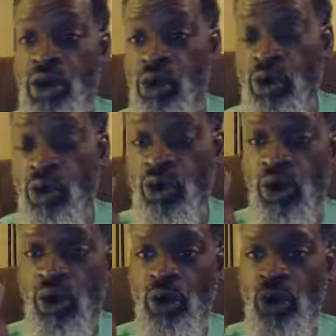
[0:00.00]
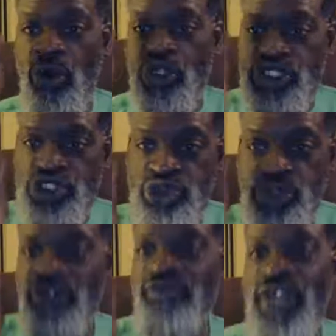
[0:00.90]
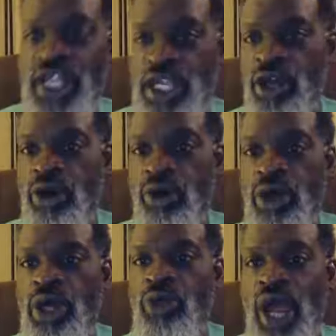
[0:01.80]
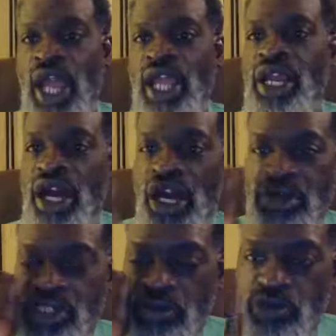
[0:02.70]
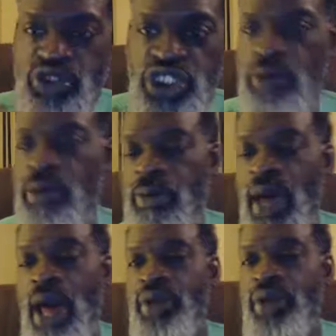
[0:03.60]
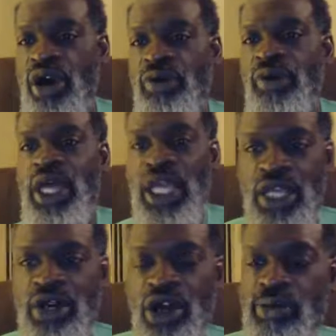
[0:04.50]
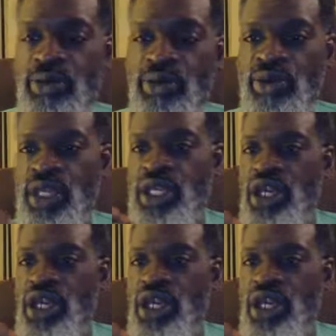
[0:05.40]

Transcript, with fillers: or, or, or, or shooting a video, right, of some Ujima popping off in our community.